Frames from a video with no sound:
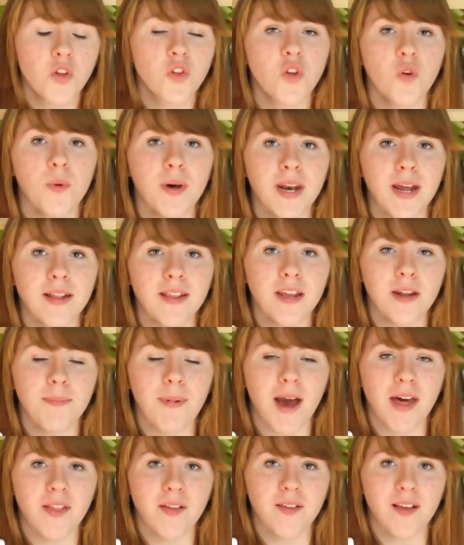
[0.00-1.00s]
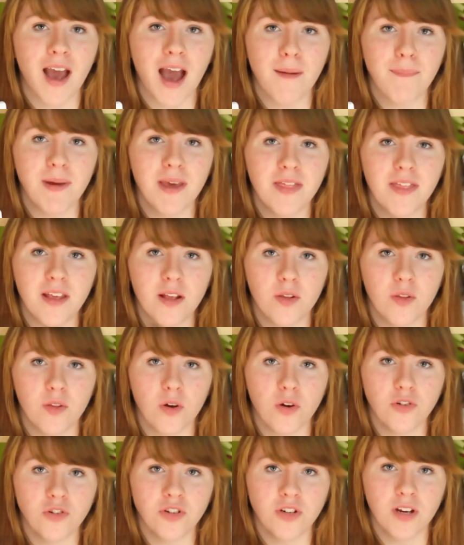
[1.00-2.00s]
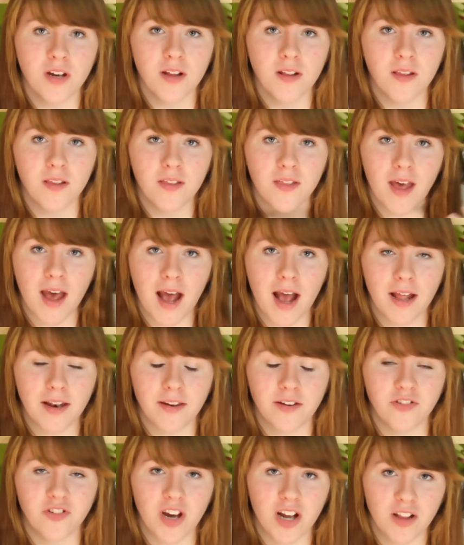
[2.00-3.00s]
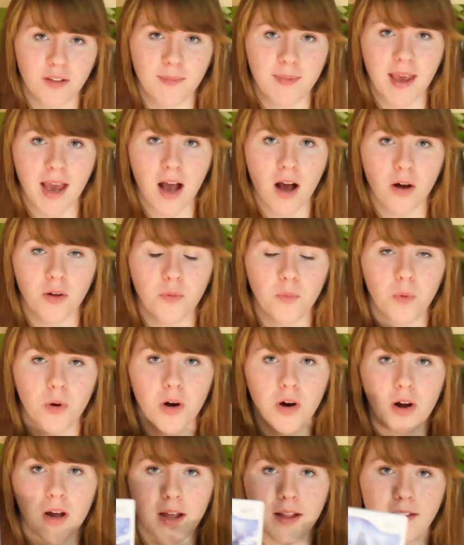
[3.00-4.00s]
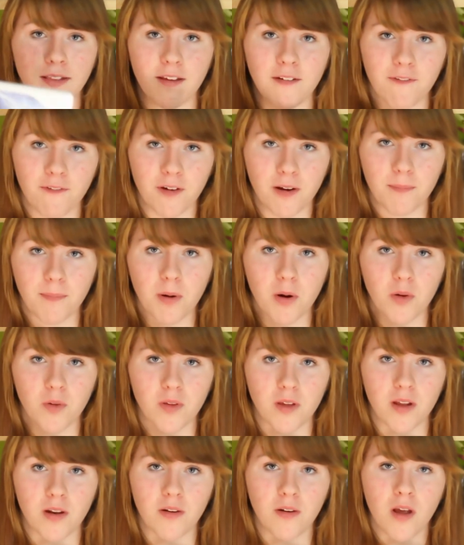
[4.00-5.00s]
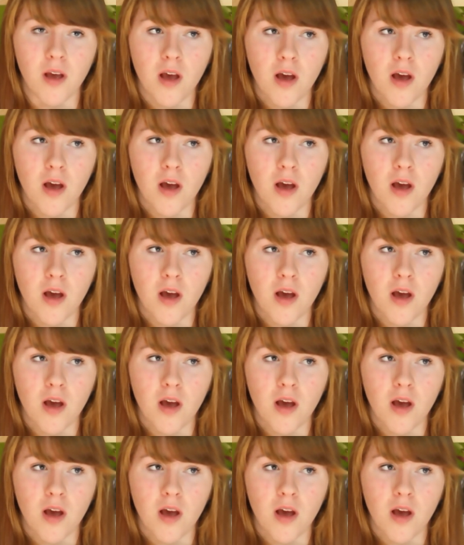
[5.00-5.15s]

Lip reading: So when I did buy this copy, the associates that checked me out were a different person